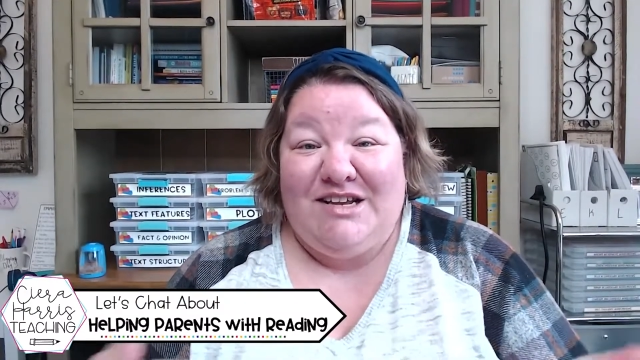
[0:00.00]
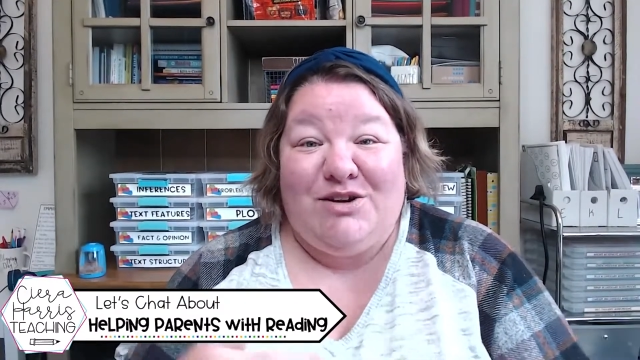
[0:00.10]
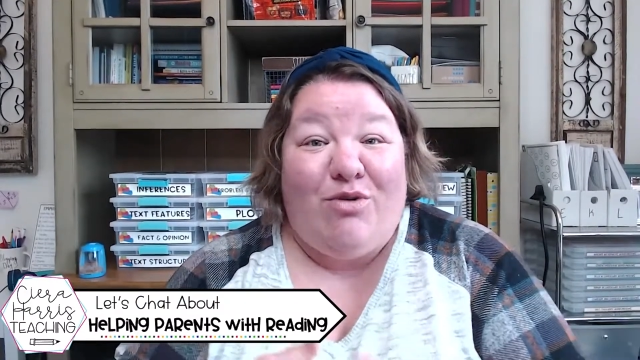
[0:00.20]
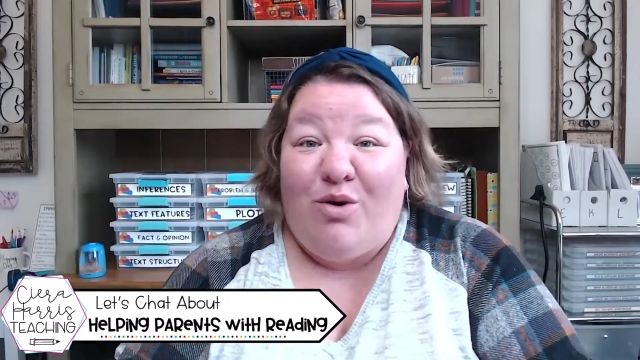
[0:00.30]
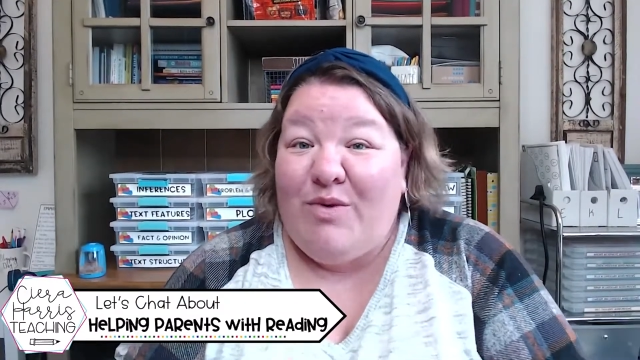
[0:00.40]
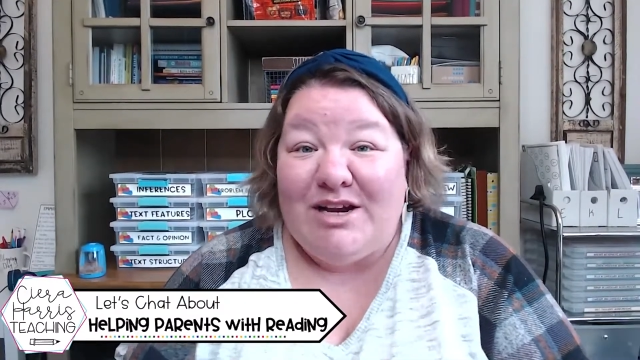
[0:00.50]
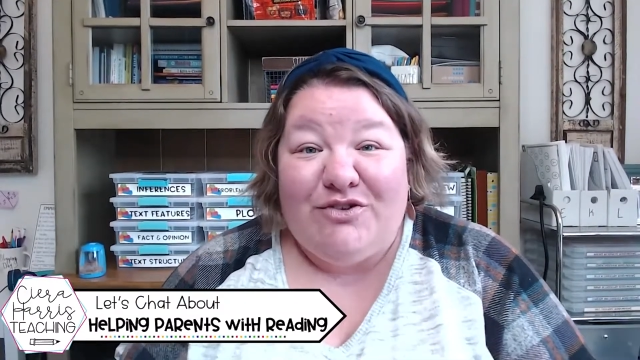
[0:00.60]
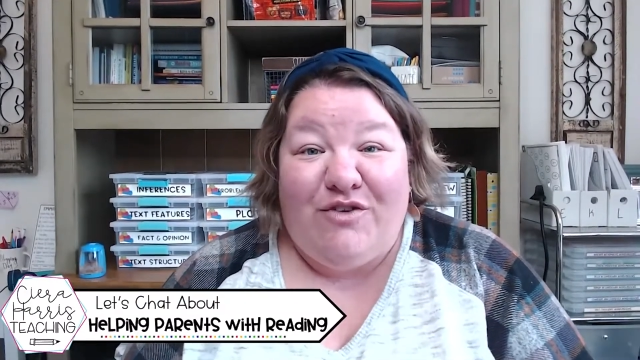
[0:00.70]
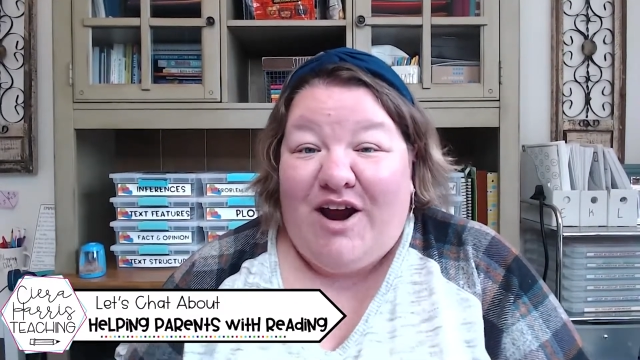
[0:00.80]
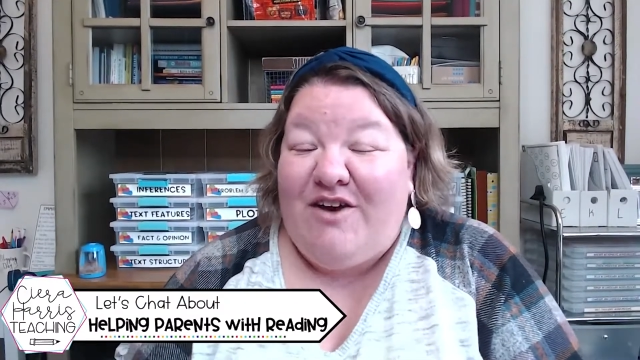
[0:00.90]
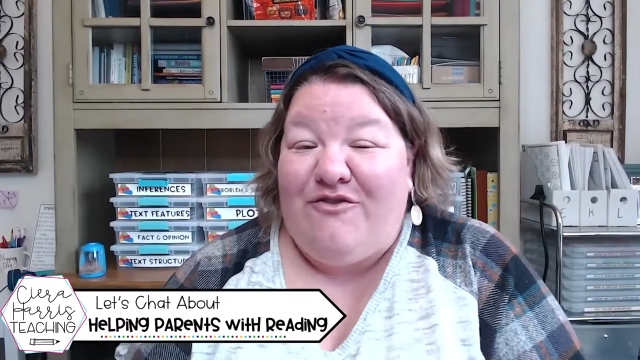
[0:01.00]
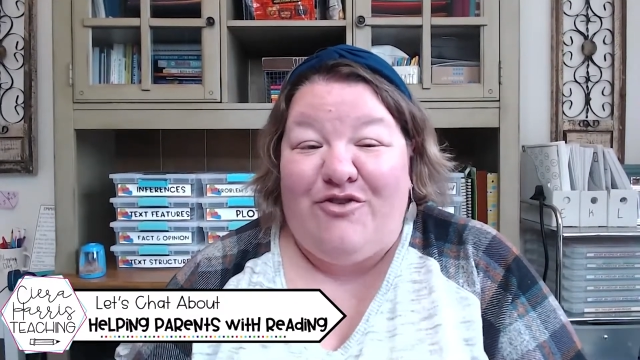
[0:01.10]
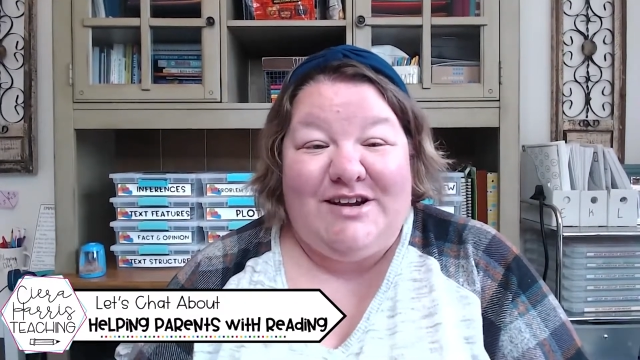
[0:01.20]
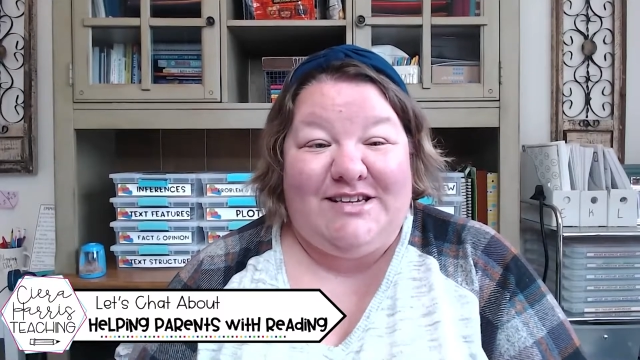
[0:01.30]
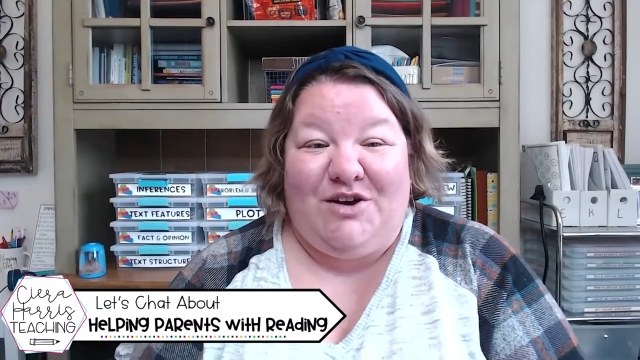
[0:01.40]
So our wish for
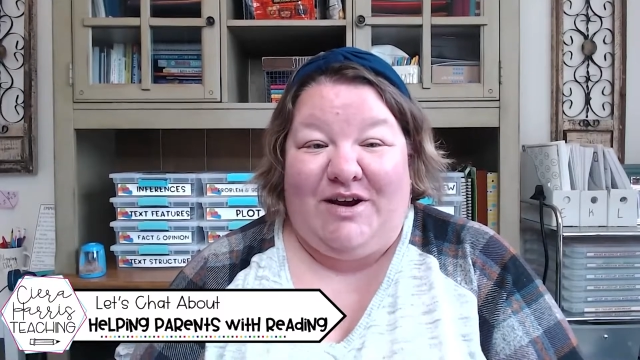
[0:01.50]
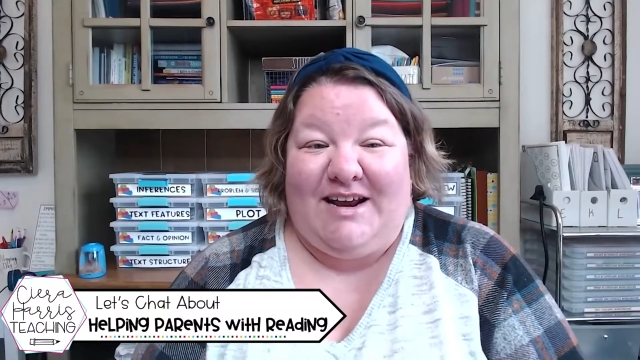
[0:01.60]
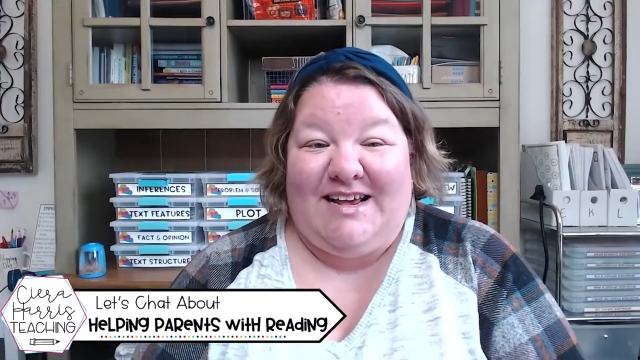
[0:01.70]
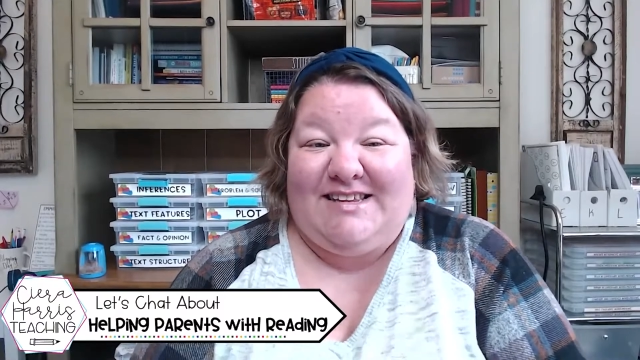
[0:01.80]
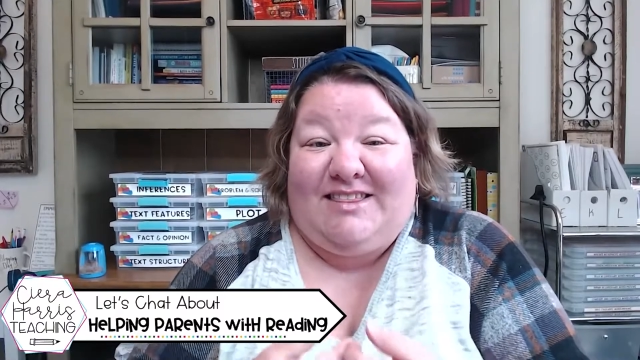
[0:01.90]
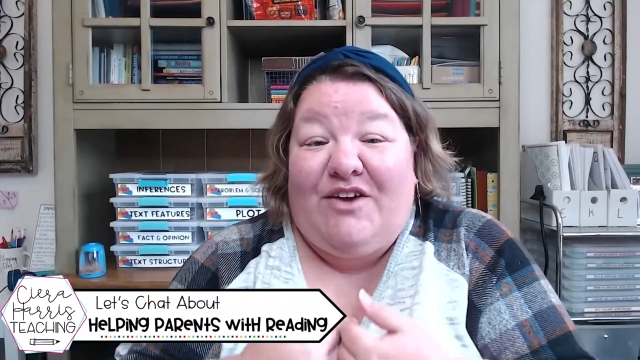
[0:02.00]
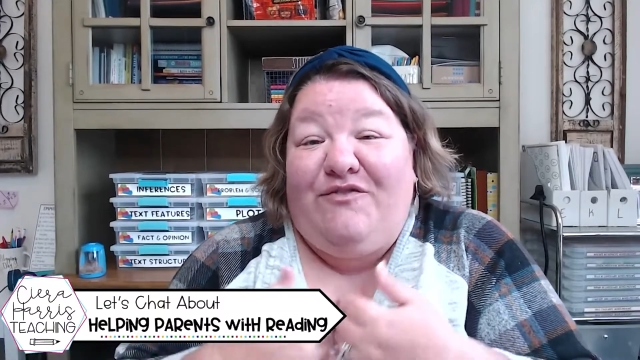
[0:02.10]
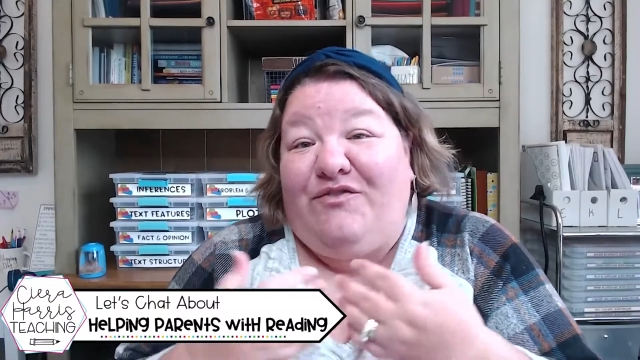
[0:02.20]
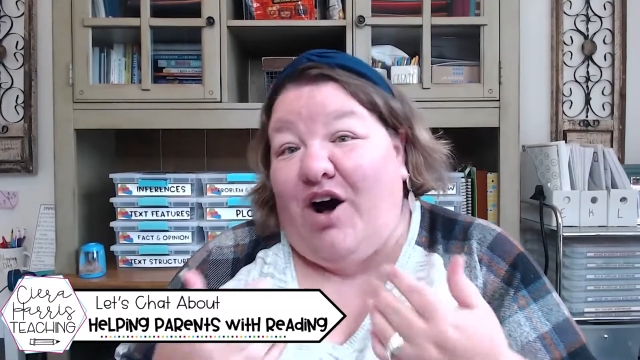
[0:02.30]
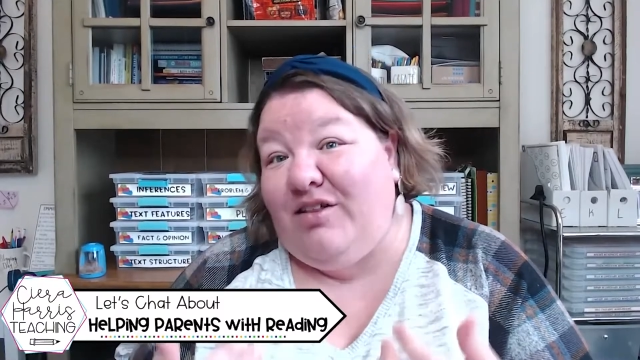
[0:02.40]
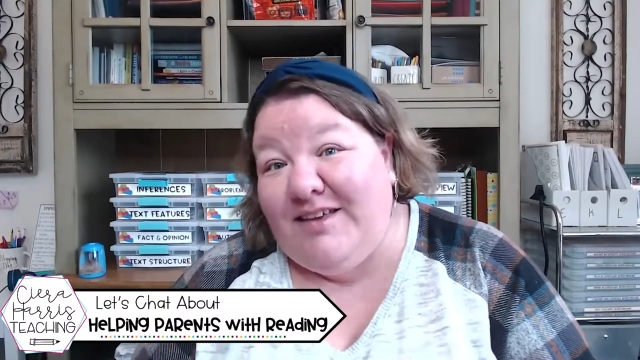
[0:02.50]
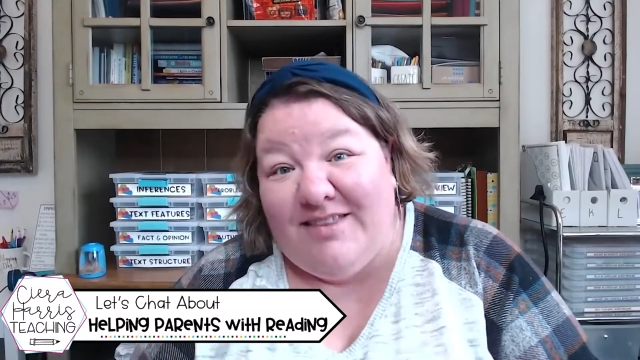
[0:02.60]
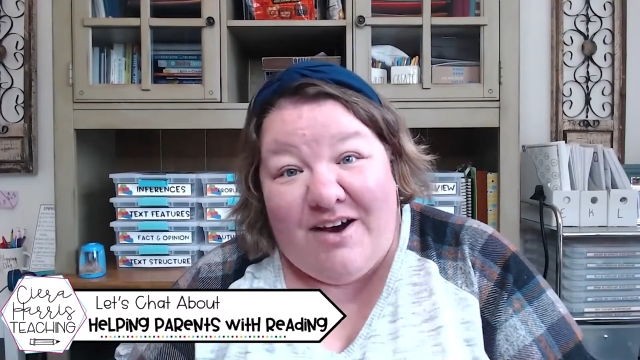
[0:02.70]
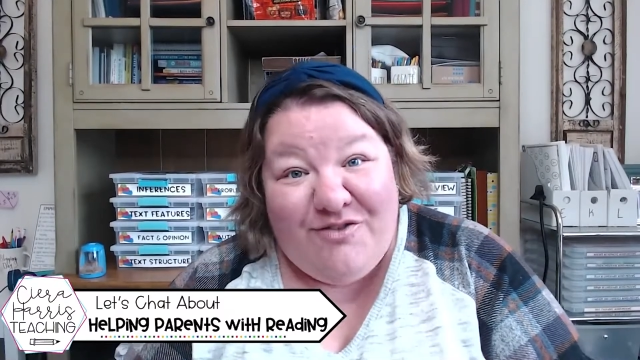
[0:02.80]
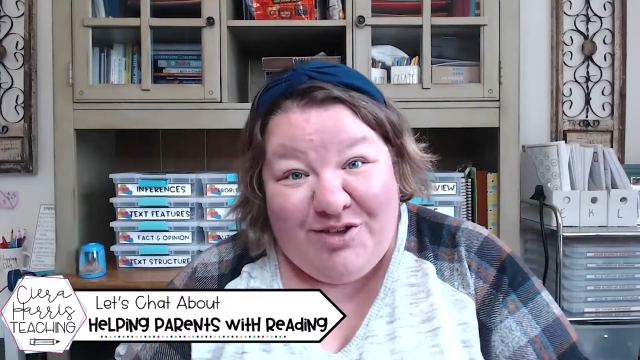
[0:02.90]
every student is that they fall in
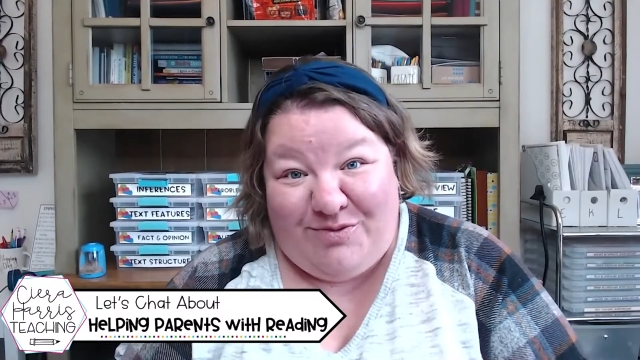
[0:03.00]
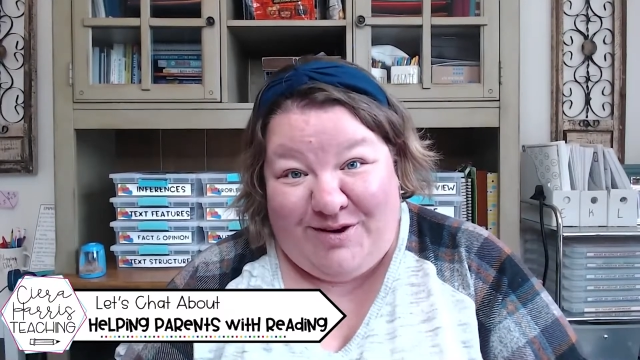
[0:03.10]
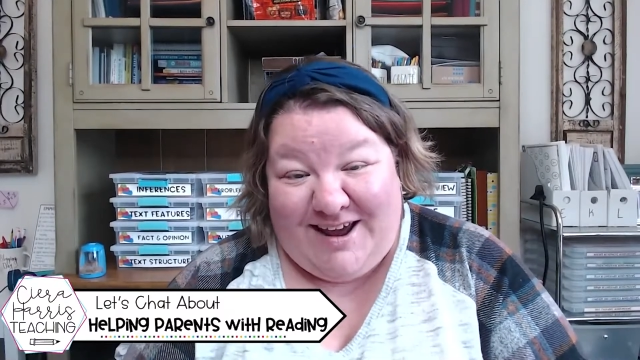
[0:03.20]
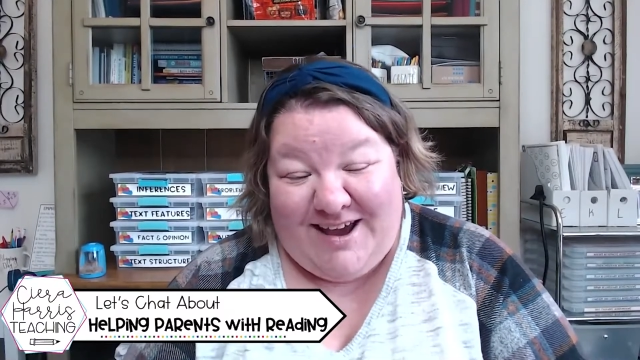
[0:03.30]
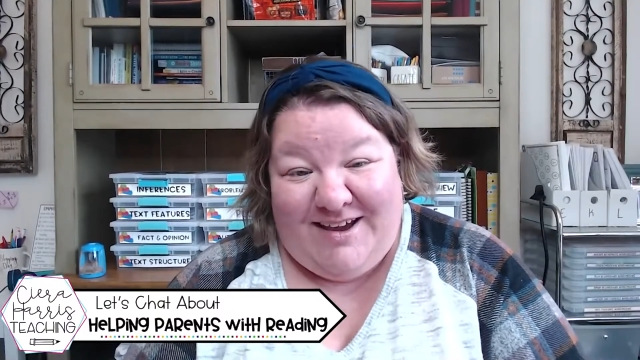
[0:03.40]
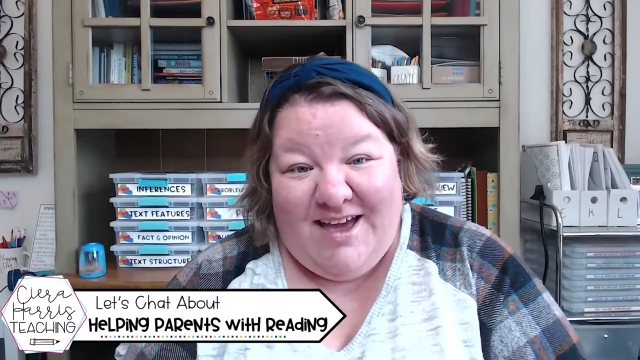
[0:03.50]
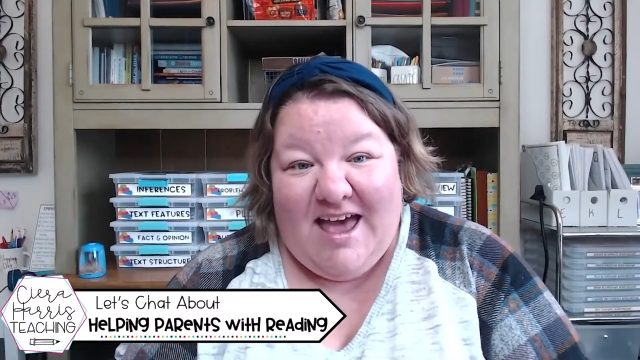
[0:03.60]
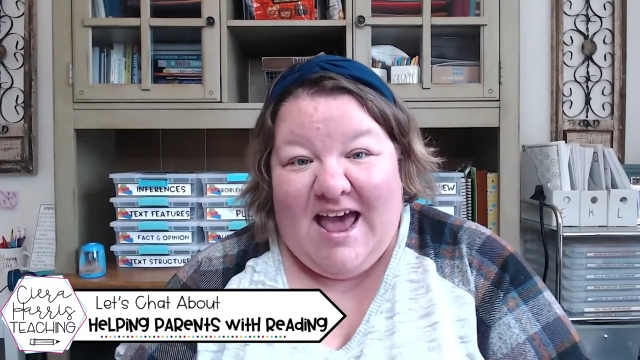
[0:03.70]
love with reading